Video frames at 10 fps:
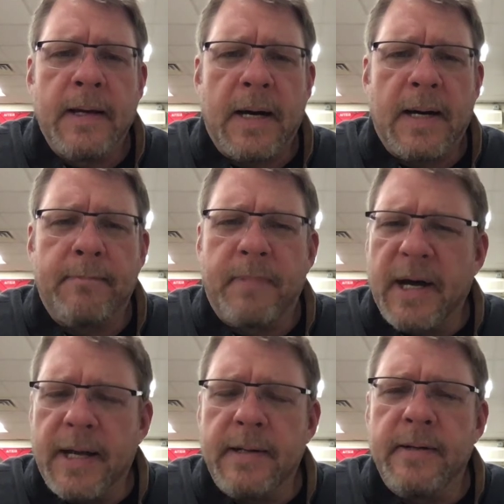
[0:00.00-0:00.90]

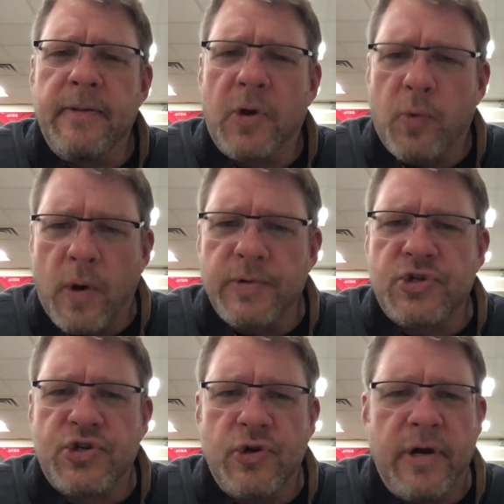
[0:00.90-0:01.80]
But the quote
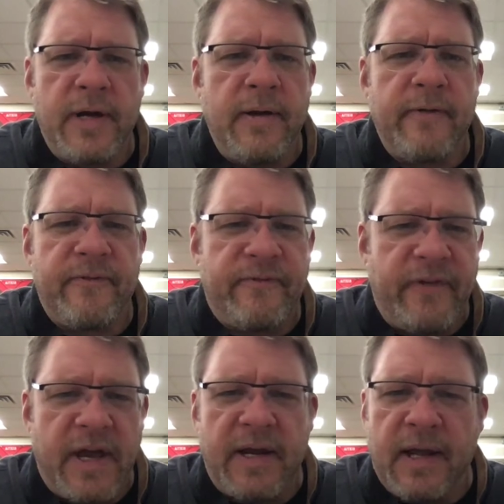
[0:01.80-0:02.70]
should
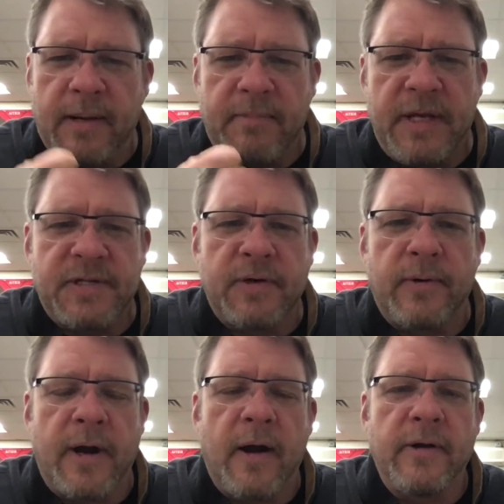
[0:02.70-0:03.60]
fit and be
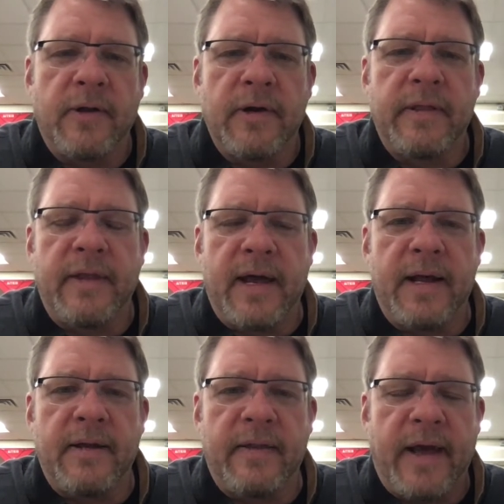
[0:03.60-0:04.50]
so darn good
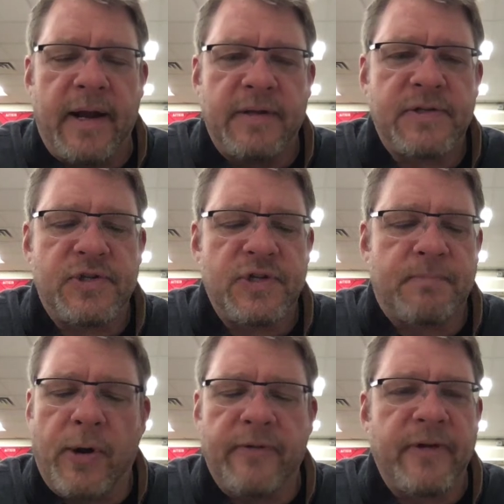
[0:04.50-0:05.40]
that it's
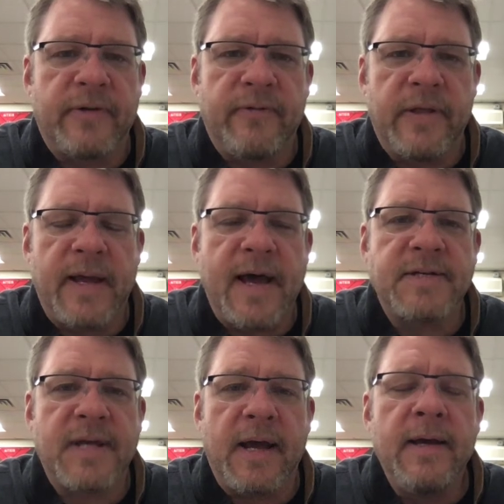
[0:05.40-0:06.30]
just perfect for the
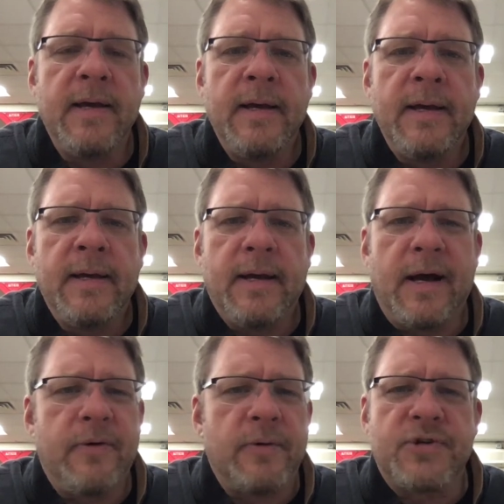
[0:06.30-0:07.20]
essay.
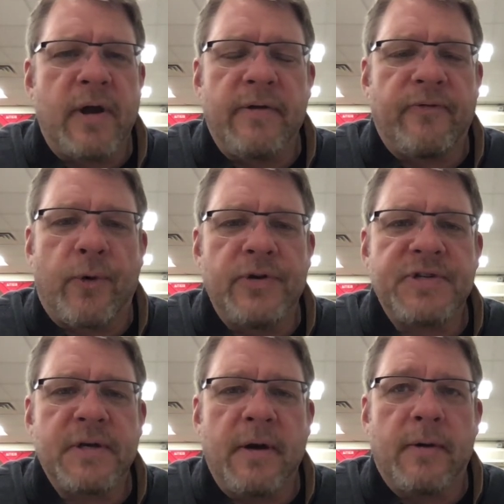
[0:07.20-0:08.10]
Don't try to
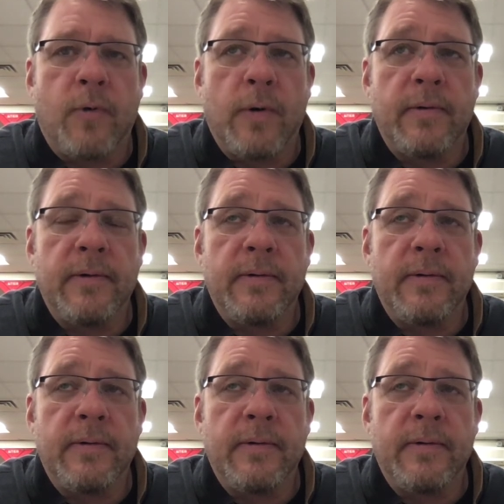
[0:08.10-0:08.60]
force a quote